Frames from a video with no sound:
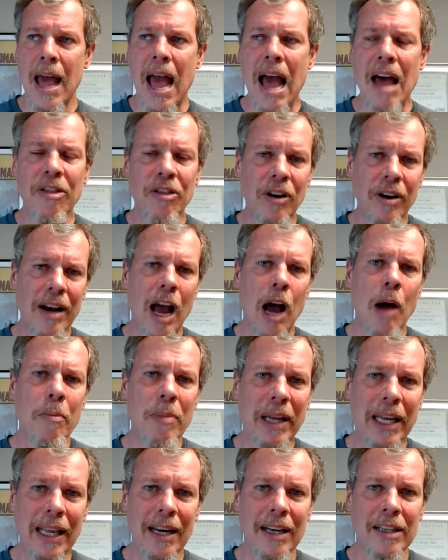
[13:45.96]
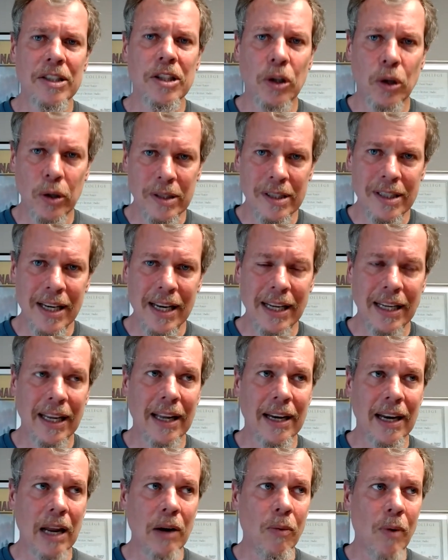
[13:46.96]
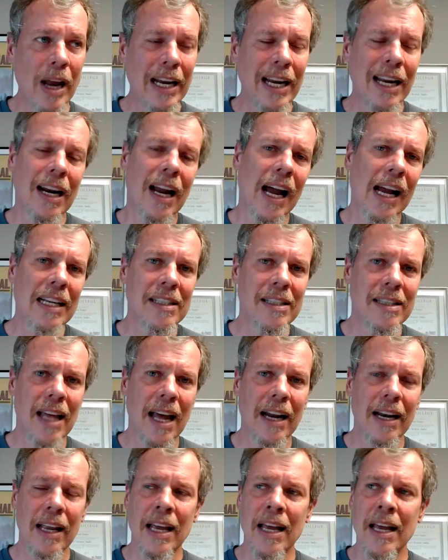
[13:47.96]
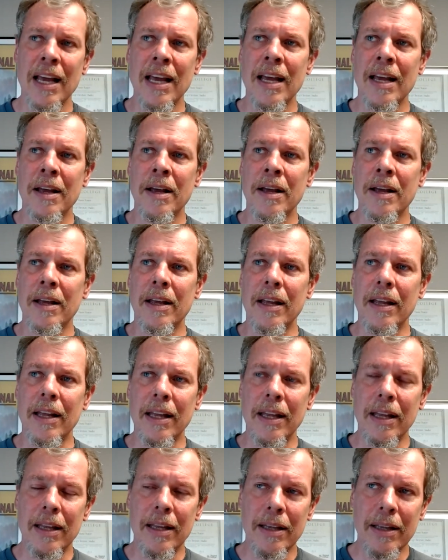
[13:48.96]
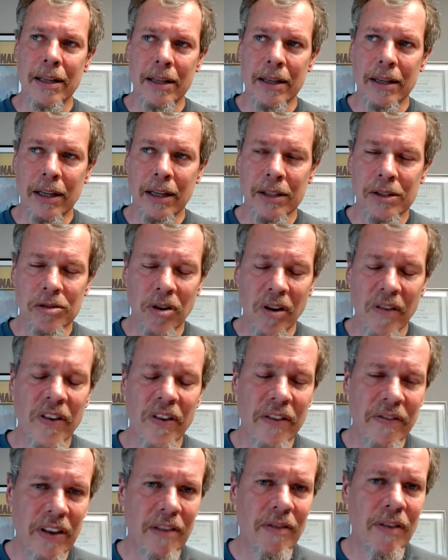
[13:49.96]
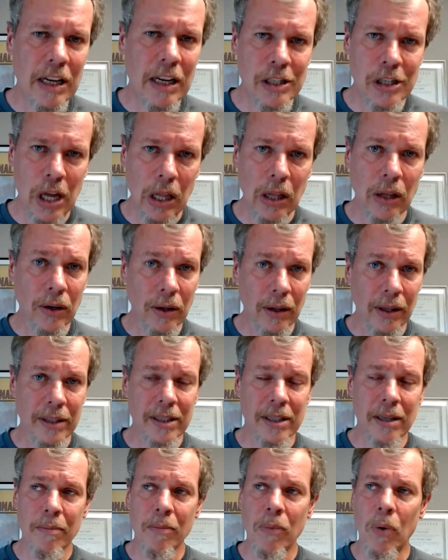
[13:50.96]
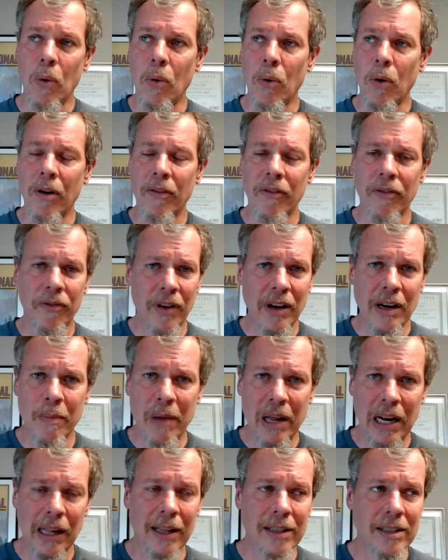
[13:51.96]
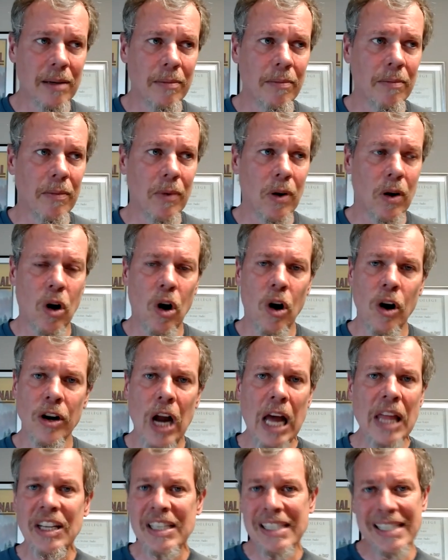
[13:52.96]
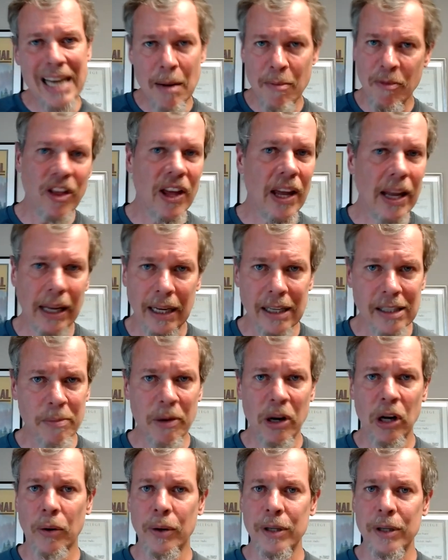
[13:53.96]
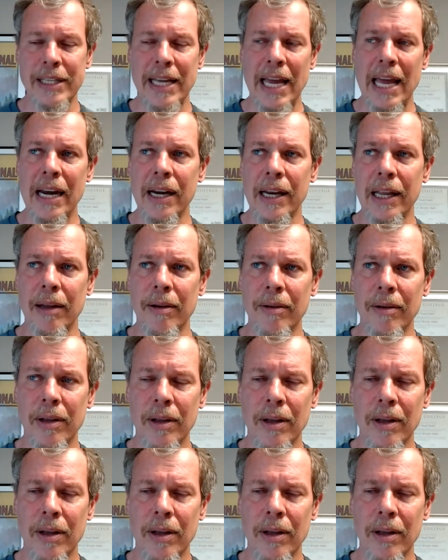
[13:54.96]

and they're now beginning to critique it and recognize that conservative evangelicalism or fundamentalism are not the same thing as mere christianity